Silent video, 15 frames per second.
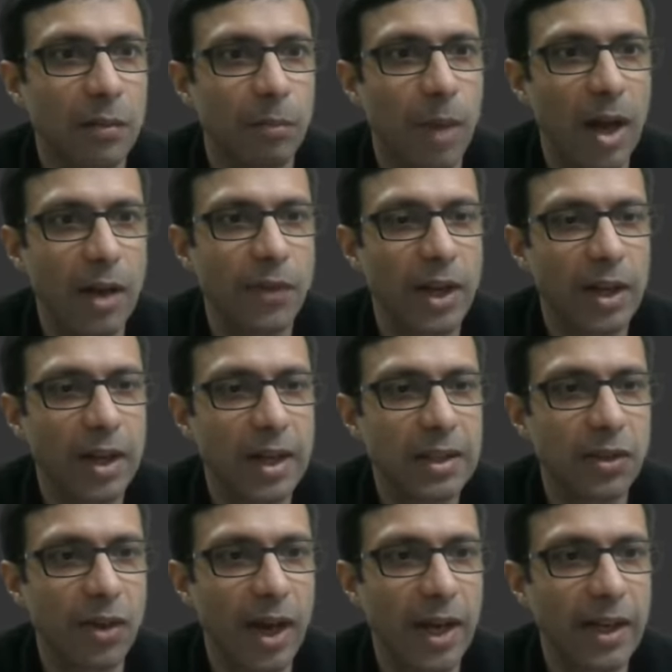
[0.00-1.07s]
Malvika has
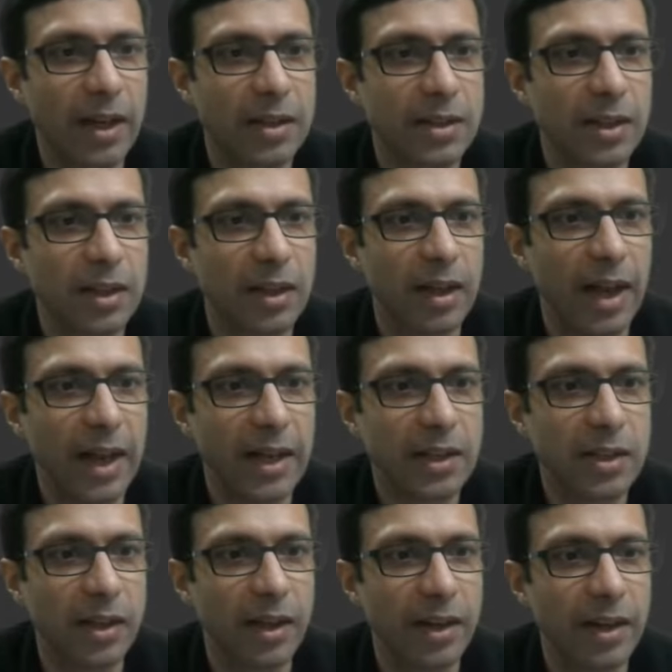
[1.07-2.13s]
the right answer.
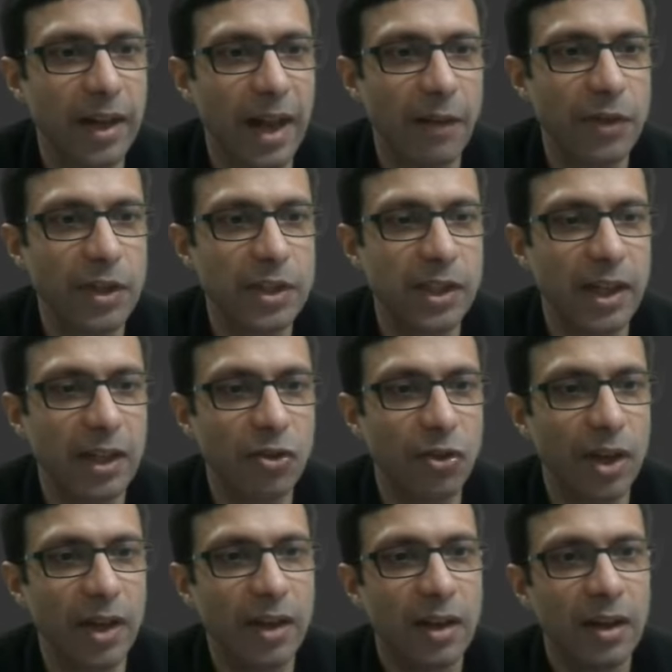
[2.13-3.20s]
Excellent. F e C l
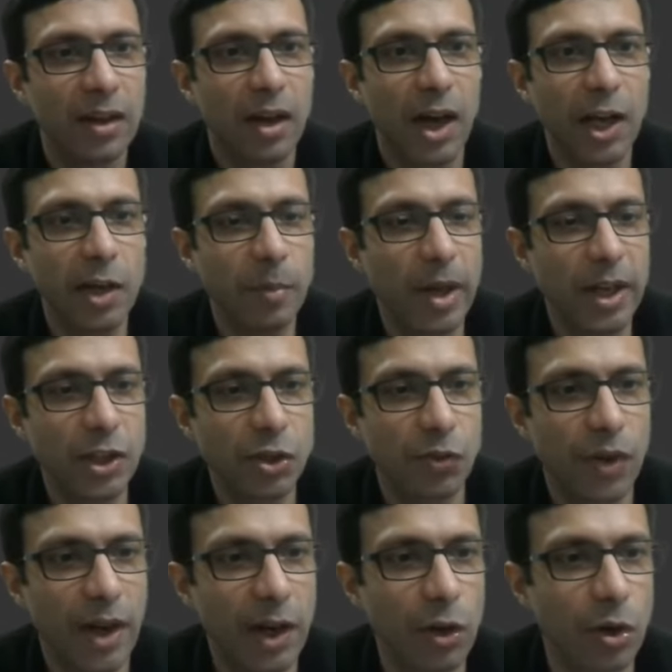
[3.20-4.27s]
three. Animesh,
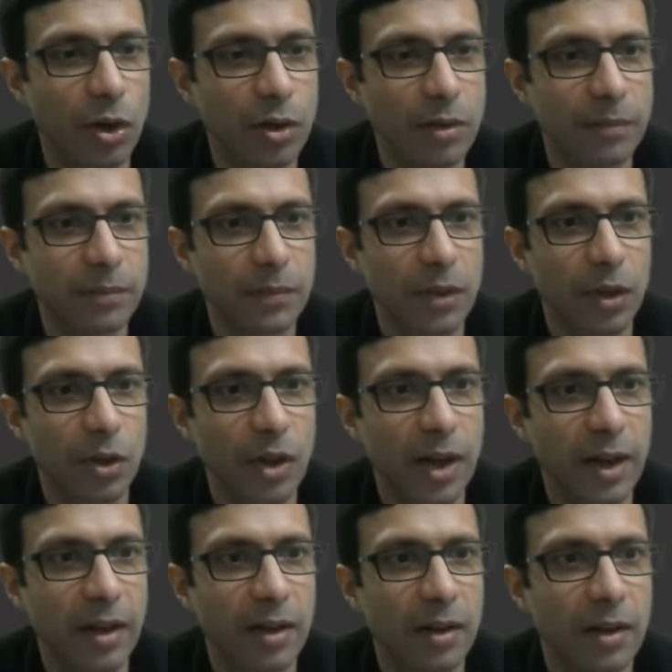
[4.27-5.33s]
very good.
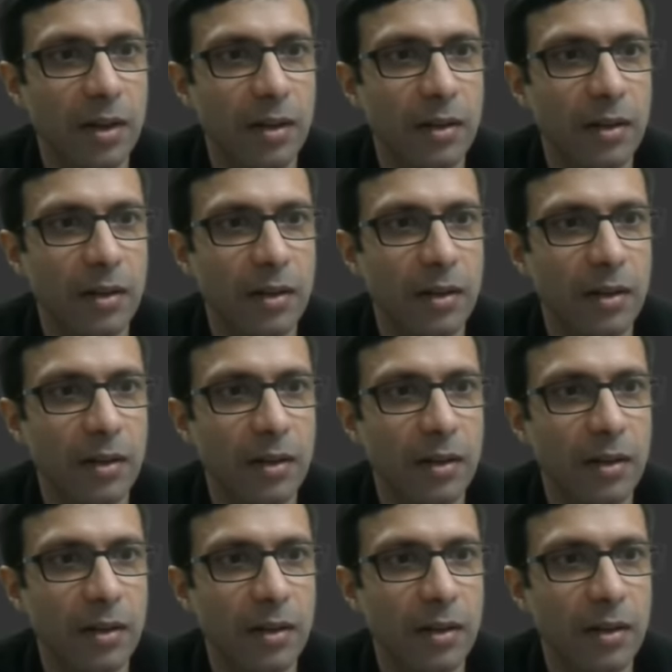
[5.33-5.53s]
Okay.